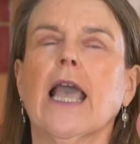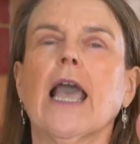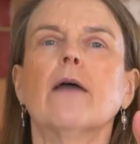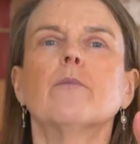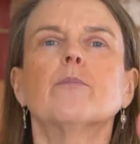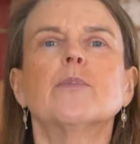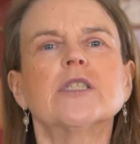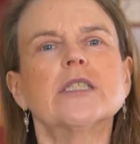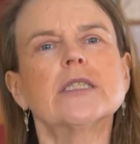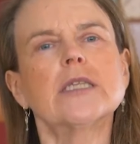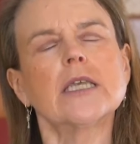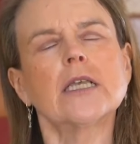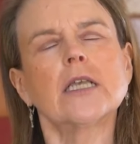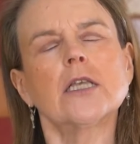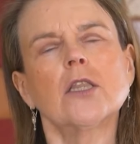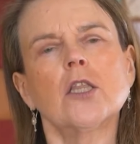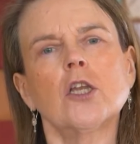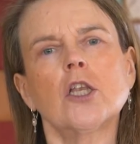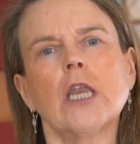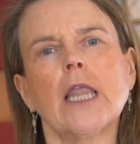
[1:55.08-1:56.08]

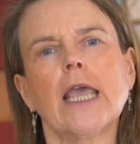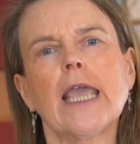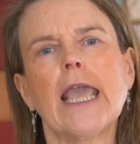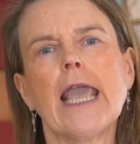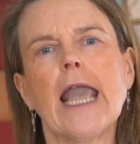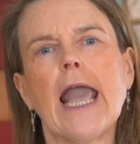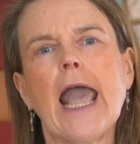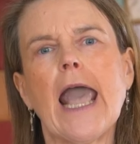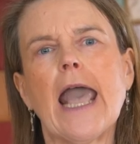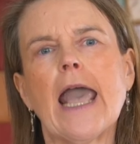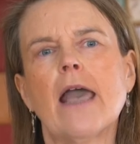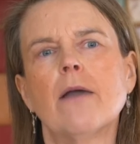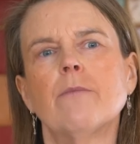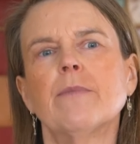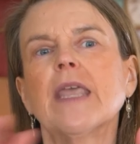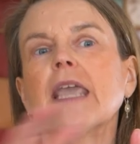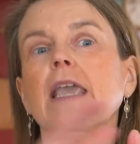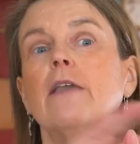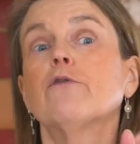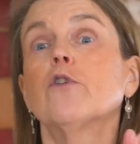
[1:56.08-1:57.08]
Particularly
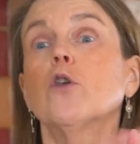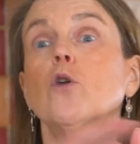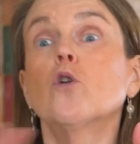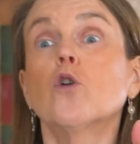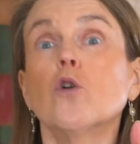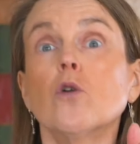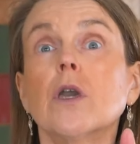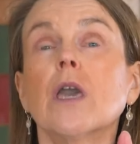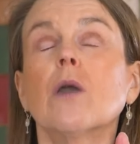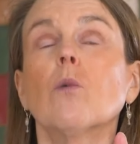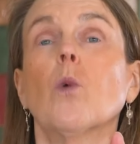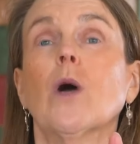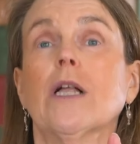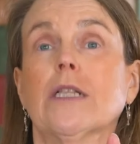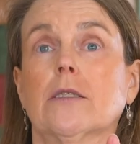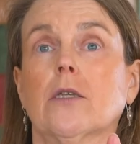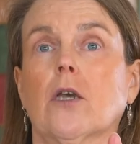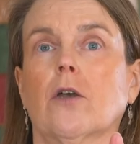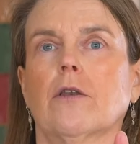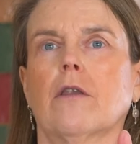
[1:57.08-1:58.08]
if you cook it well
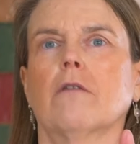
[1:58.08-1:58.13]
done,